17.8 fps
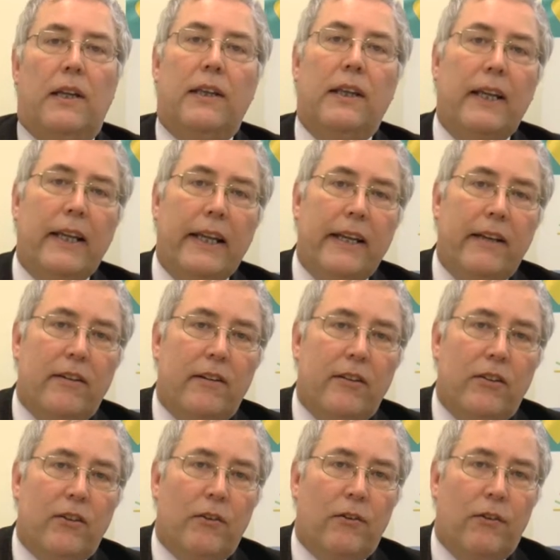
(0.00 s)
The
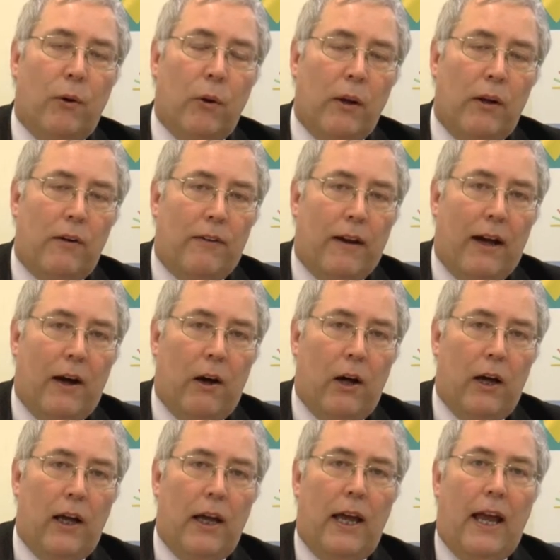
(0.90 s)
leaders of all of
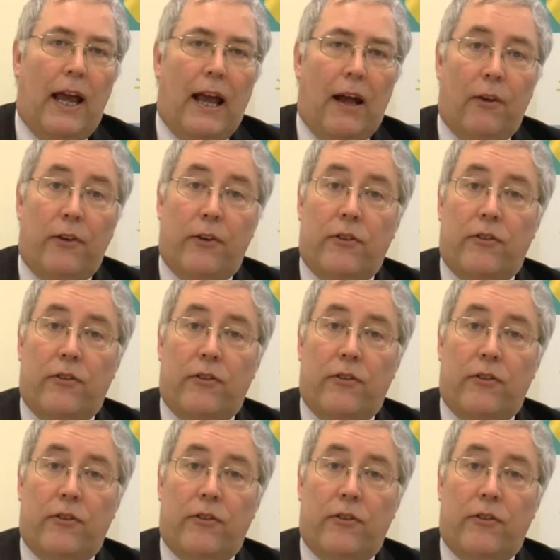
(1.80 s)
our health